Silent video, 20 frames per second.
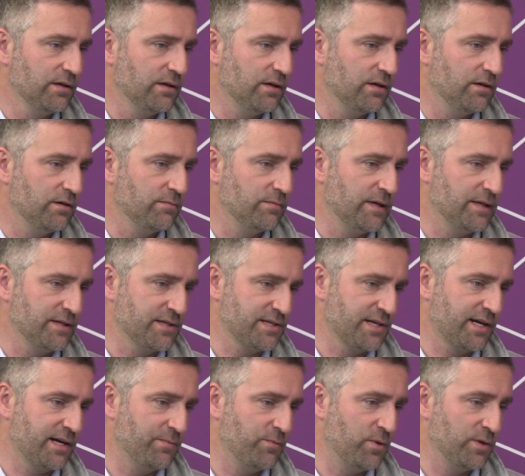Um, and the
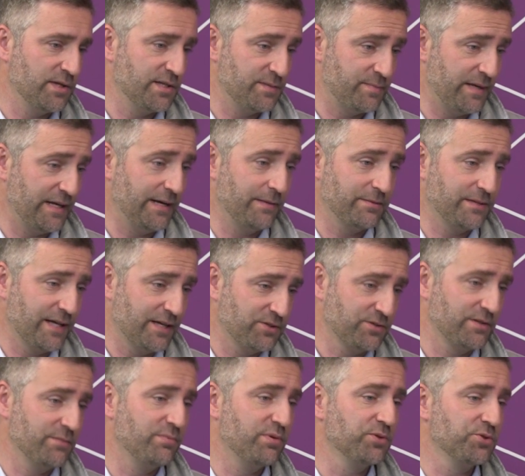second one is being able to
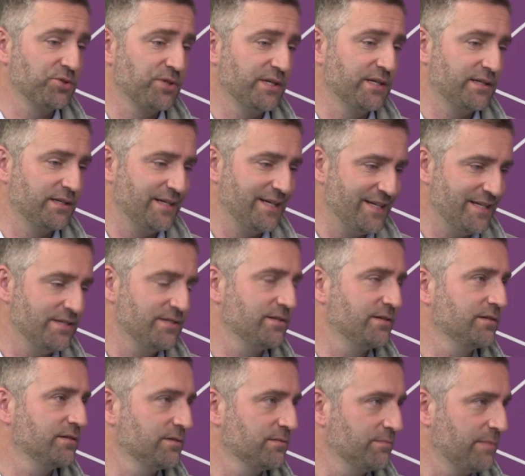actually push data
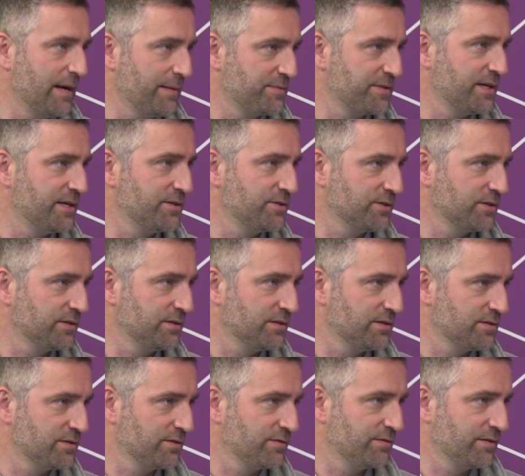into Maps Engine
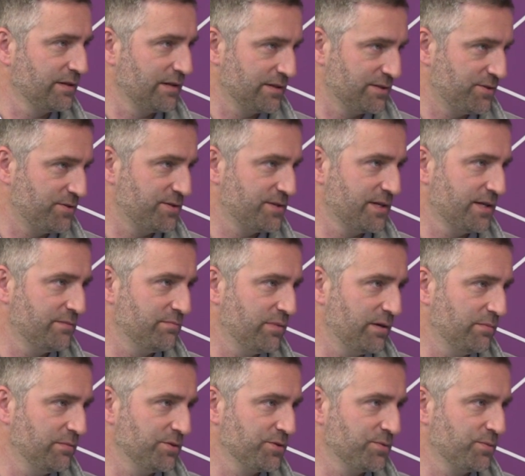and sort of, as you said,
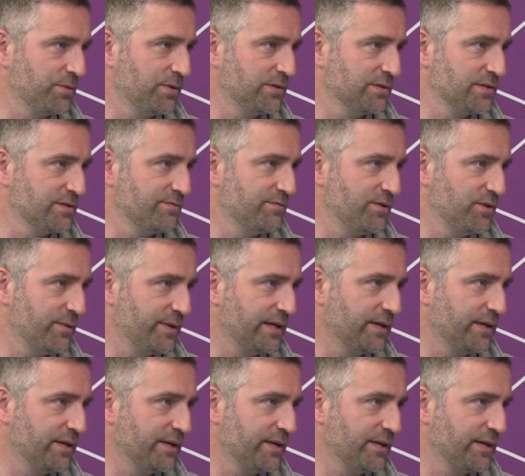publish once, view